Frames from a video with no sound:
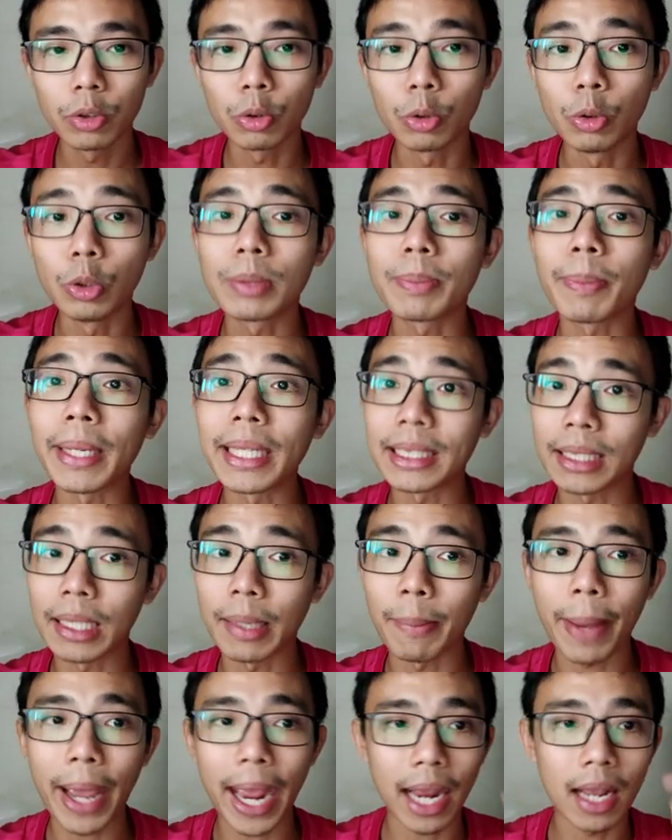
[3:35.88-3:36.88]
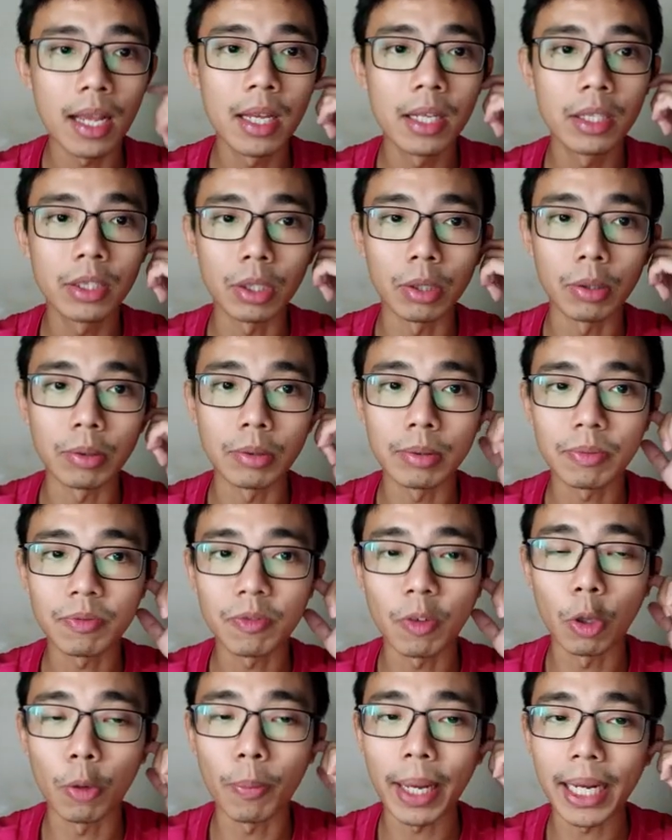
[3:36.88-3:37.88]
2 space in the back. So
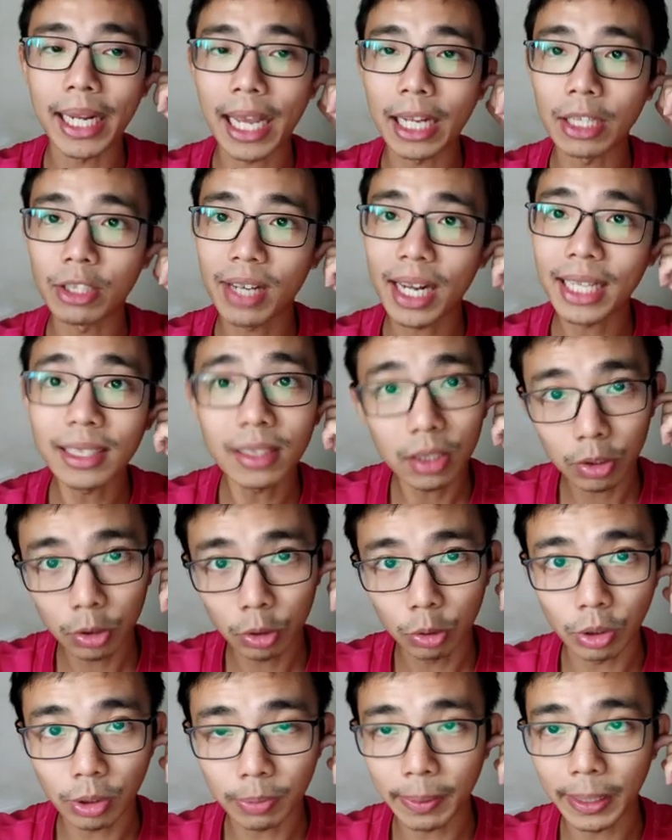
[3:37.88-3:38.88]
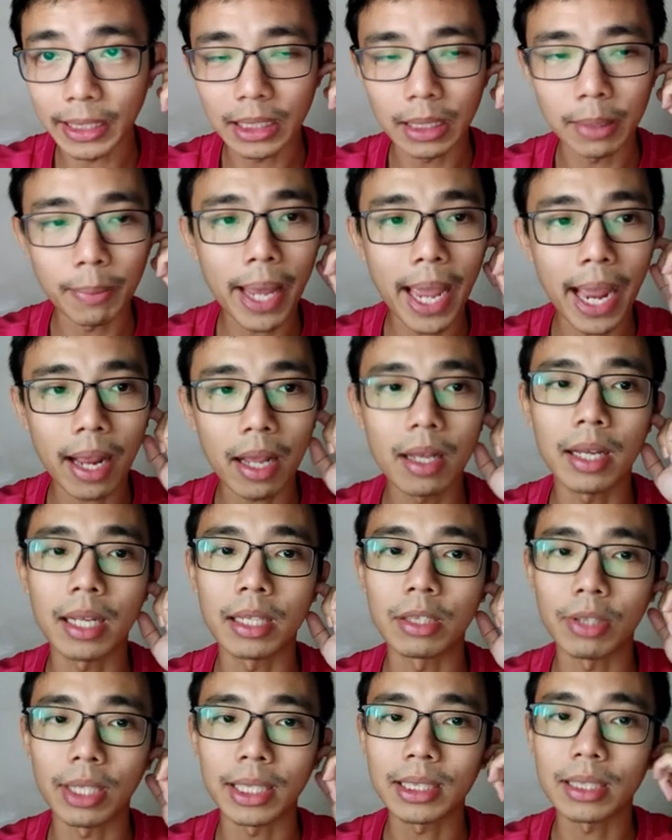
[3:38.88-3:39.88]
followed by the address, 2 space in the back,
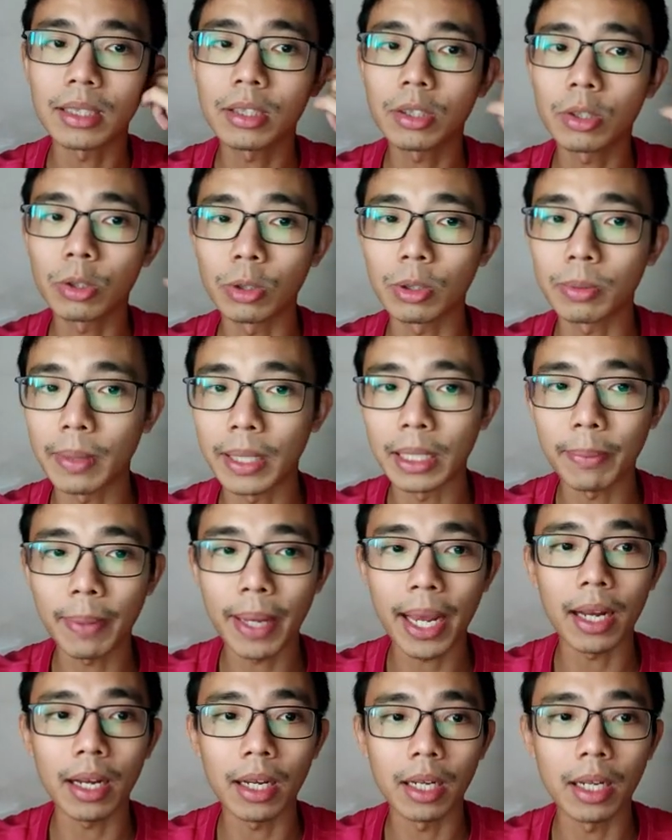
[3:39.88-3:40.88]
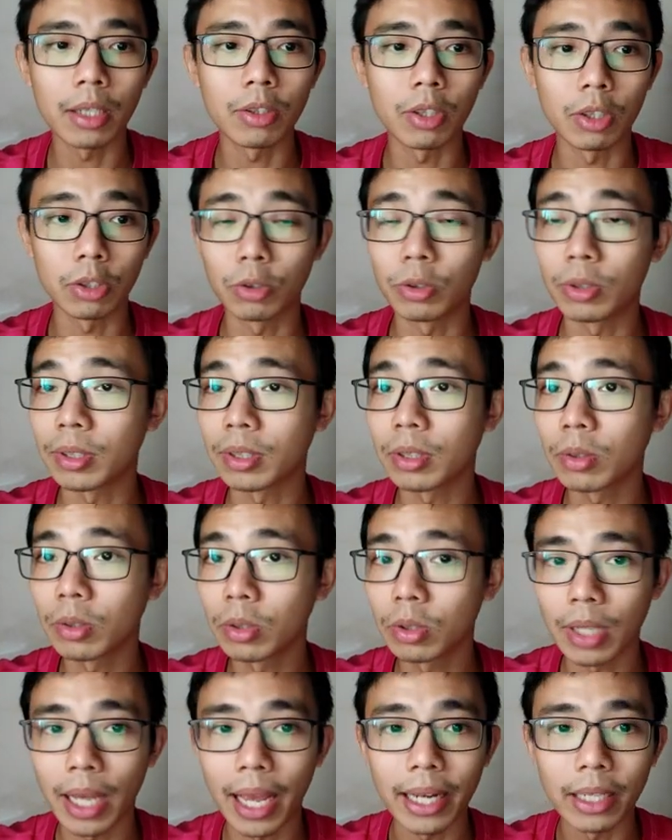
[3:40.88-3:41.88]
addresses, 2 space in the back, addresses,
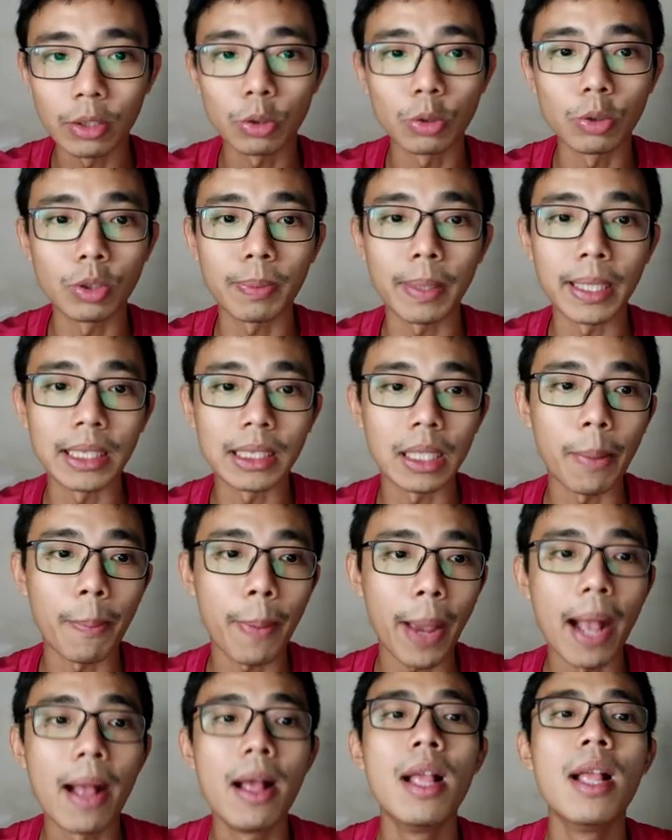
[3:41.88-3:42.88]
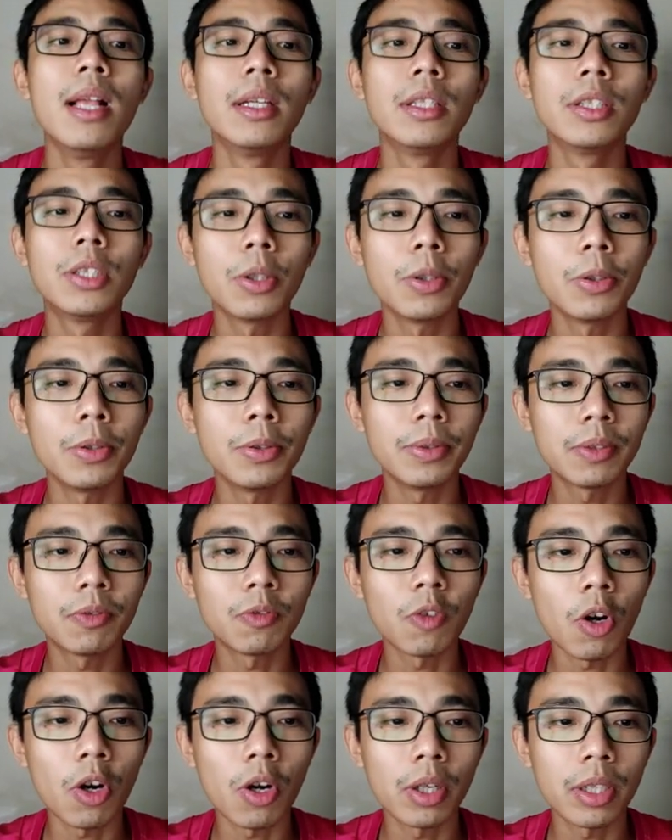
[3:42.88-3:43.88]
and 2 space in the back. So
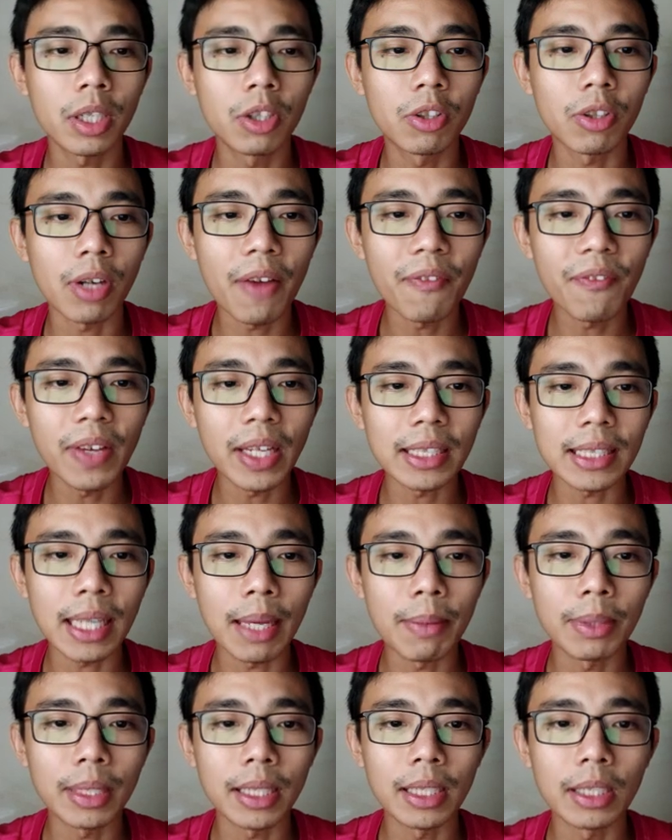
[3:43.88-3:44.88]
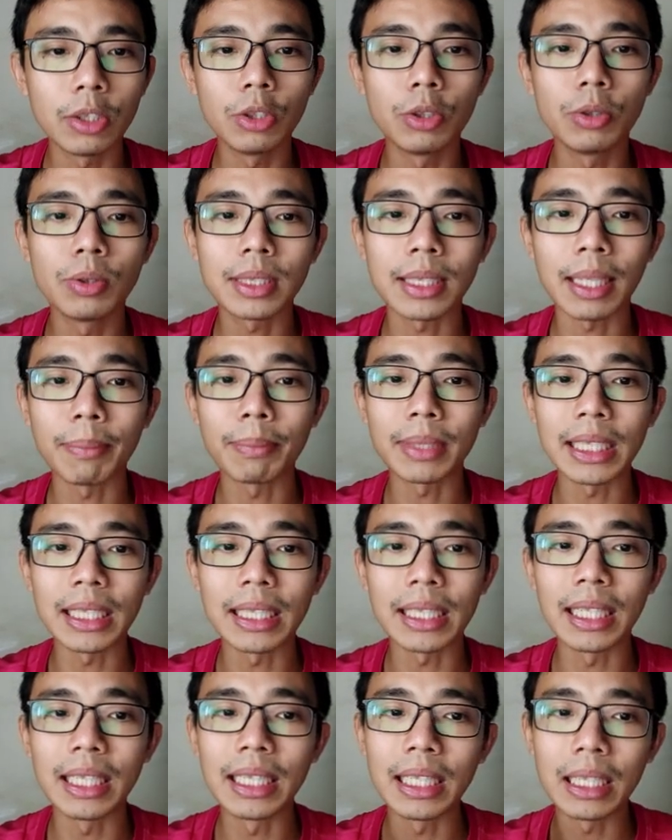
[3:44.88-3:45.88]
for the graphics, I'm gonna use
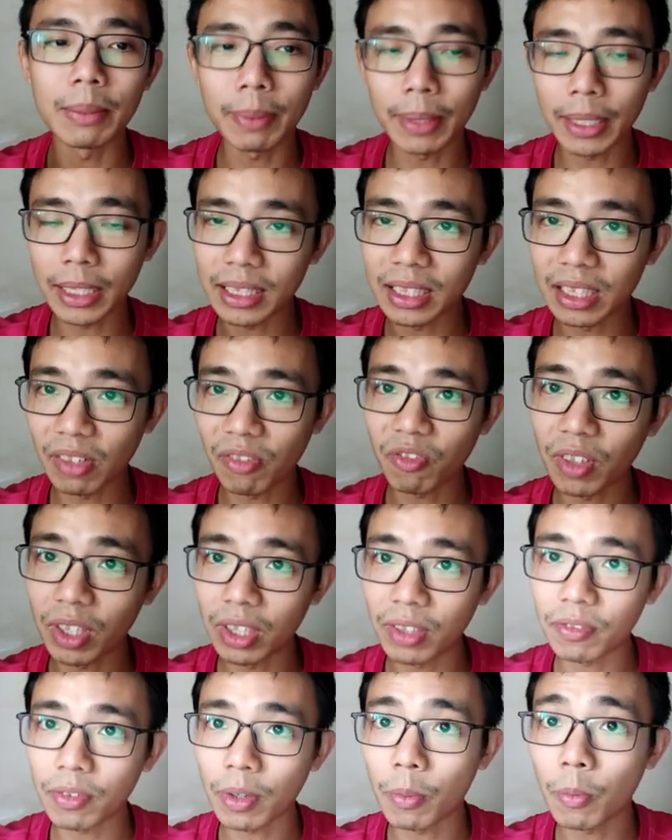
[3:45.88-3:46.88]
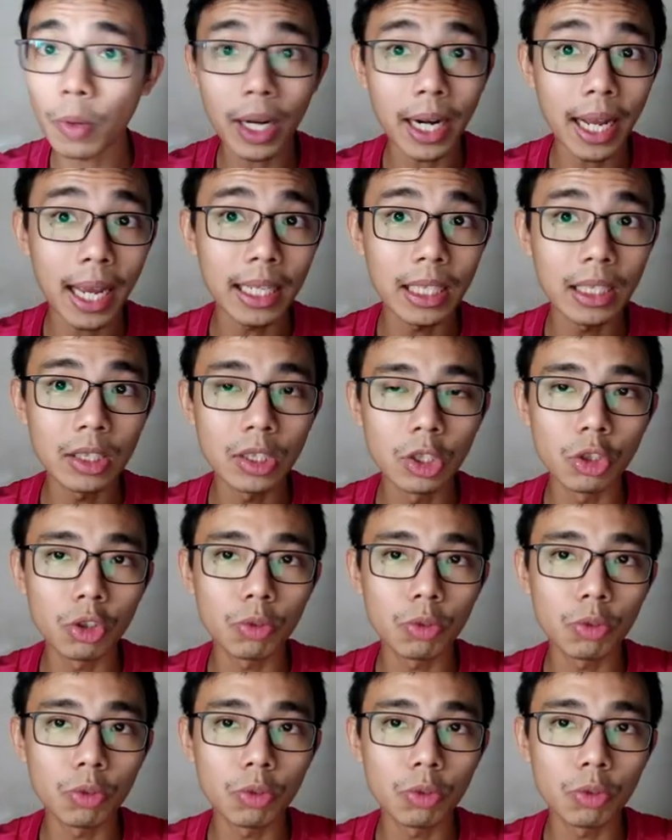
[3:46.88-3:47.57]
something a little bit different from what I